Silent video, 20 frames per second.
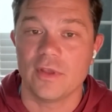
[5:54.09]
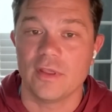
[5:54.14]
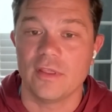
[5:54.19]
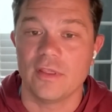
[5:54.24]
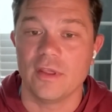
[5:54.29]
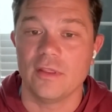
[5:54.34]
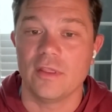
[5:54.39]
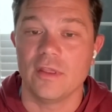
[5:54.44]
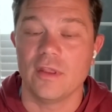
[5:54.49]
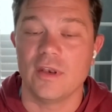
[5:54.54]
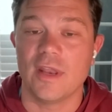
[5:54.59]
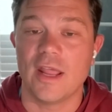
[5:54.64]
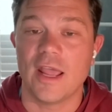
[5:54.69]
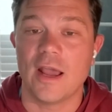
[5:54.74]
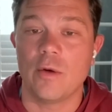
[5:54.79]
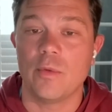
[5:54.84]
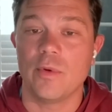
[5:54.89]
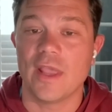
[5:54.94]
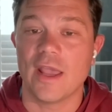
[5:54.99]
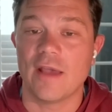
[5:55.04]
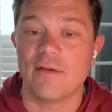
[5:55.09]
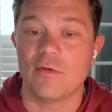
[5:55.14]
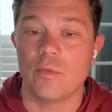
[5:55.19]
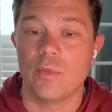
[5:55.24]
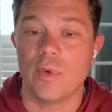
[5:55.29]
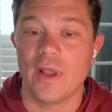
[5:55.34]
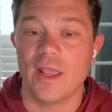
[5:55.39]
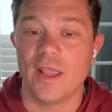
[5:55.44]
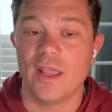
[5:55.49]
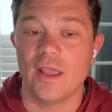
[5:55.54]
I think that now we have a
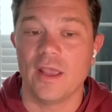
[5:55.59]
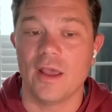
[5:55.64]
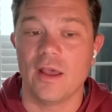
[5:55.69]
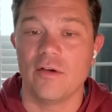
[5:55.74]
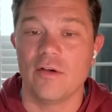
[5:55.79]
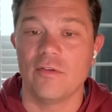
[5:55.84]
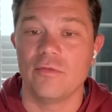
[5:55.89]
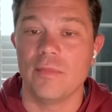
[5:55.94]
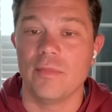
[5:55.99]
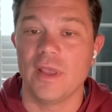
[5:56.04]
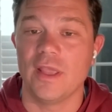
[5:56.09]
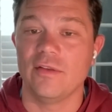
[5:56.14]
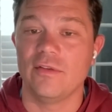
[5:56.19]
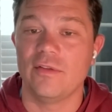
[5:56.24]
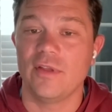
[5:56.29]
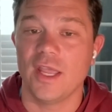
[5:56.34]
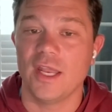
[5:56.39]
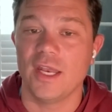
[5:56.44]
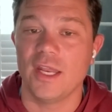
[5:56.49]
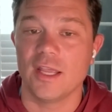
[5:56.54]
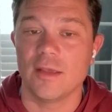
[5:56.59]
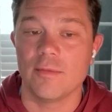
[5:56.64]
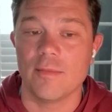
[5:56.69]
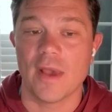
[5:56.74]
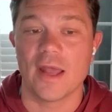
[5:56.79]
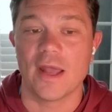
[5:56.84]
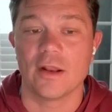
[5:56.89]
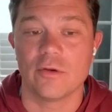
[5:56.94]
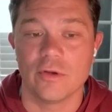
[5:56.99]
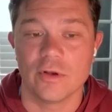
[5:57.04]
way of maintaining
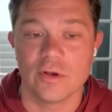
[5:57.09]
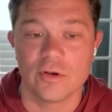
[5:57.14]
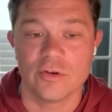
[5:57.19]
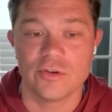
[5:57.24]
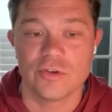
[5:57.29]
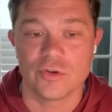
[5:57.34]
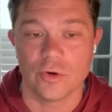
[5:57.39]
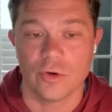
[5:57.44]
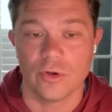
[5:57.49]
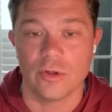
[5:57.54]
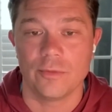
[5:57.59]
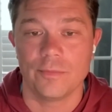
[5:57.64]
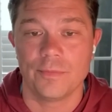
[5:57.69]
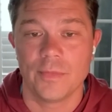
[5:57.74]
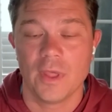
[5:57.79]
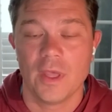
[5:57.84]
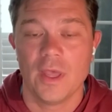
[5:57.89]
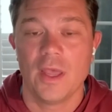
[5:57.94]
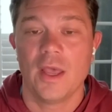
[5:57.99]
hematocrit control